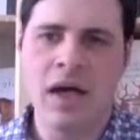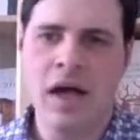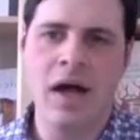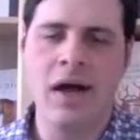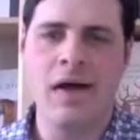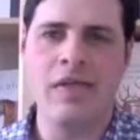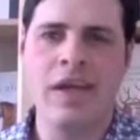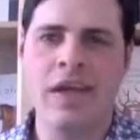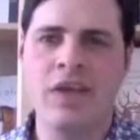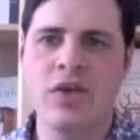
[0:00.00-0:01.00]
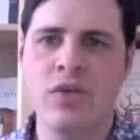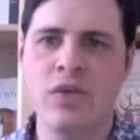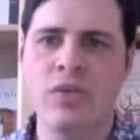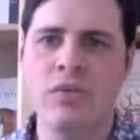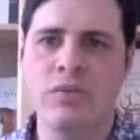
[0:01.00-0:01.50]
that
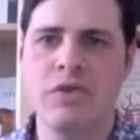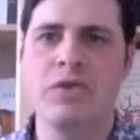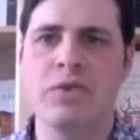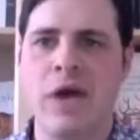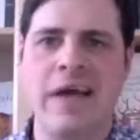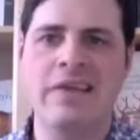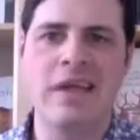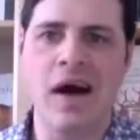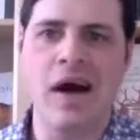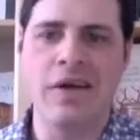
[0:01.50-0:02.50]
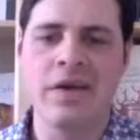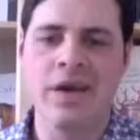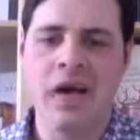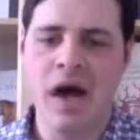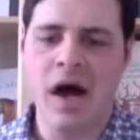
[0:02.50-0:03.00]
you do as a god.
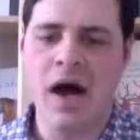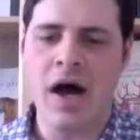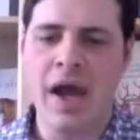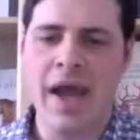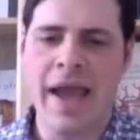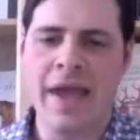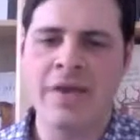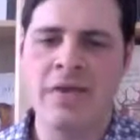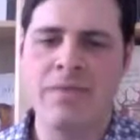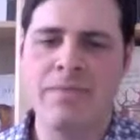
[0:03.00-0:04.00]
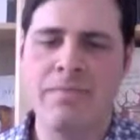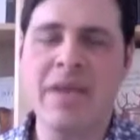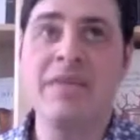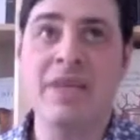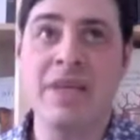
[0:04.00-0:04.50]
And
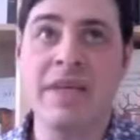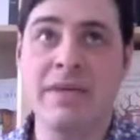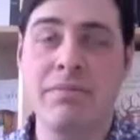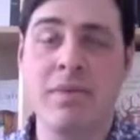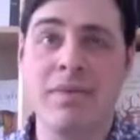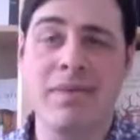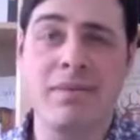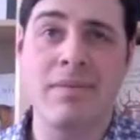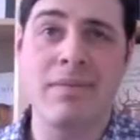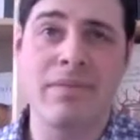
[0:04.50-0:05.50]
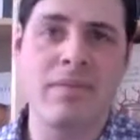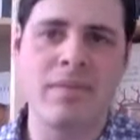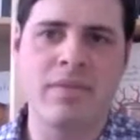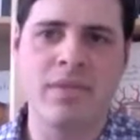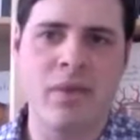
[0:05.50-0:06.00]
basically,
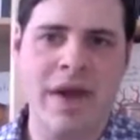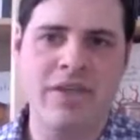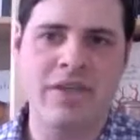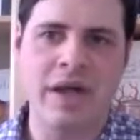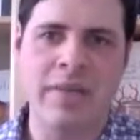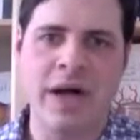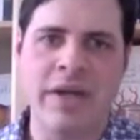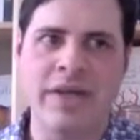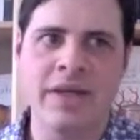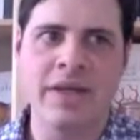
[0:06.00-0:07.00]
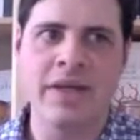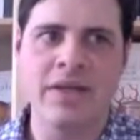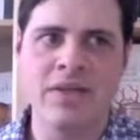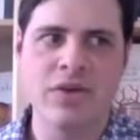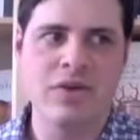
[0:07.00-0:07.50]
the rationale behind it
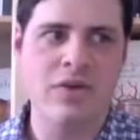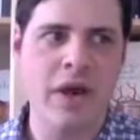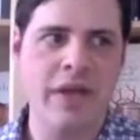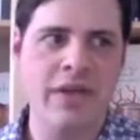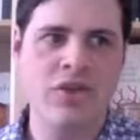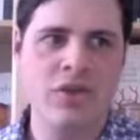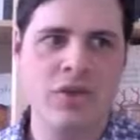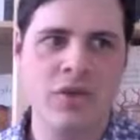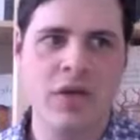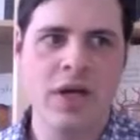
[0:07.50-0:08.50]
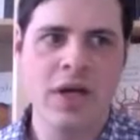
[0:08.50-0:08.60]
is you're trying to